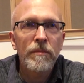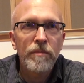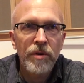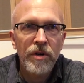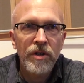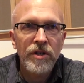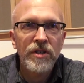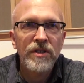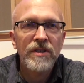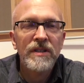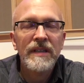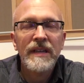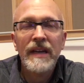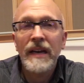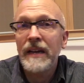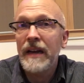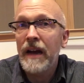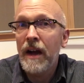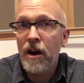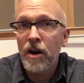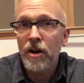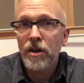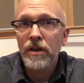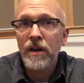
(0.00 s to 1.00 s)
purchase, again, a
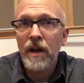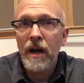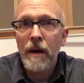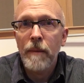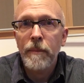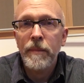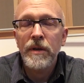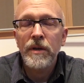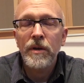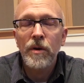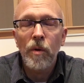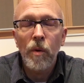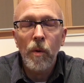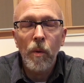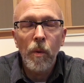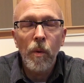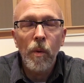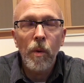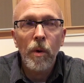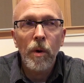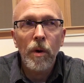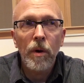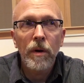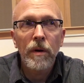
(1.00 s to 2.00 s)
hard copy
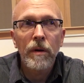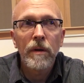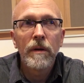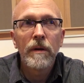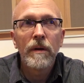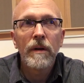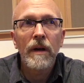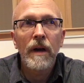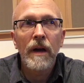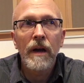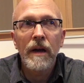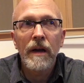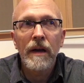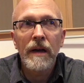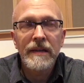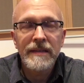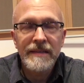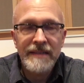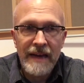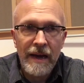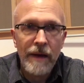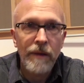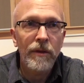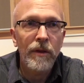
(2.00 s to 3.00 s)
or
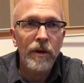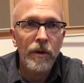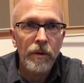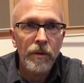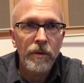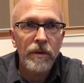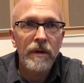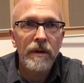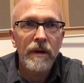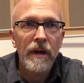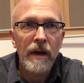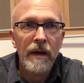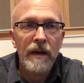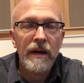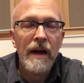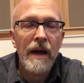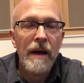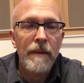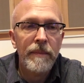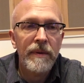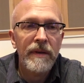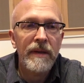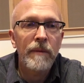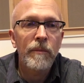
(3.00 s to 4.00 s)
download a
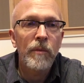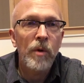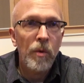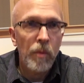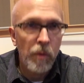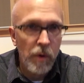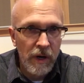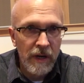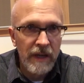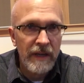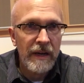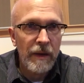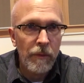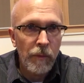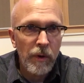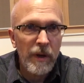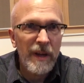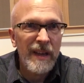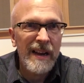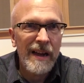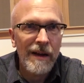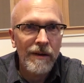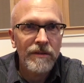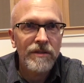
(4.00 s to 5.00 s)
copy, and we're working on, we'll
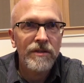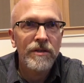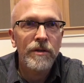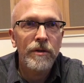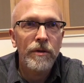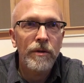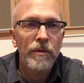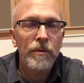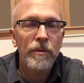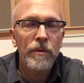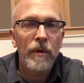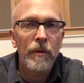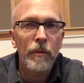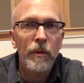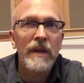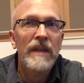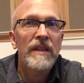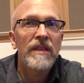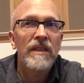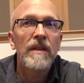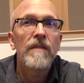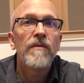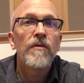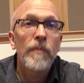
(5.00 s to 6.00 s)
get out to you, we'll get
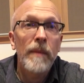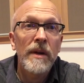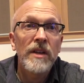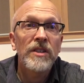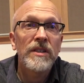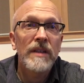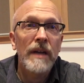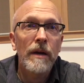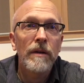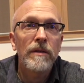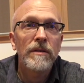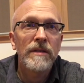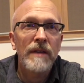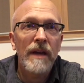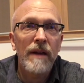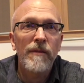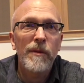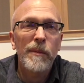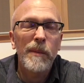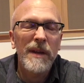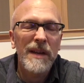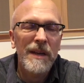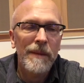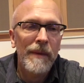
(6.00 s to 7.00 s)
the information out to
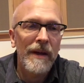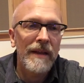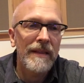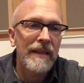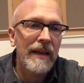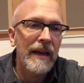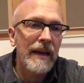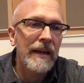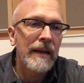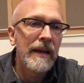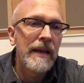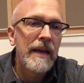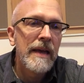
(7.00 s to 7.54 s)
everybody about that.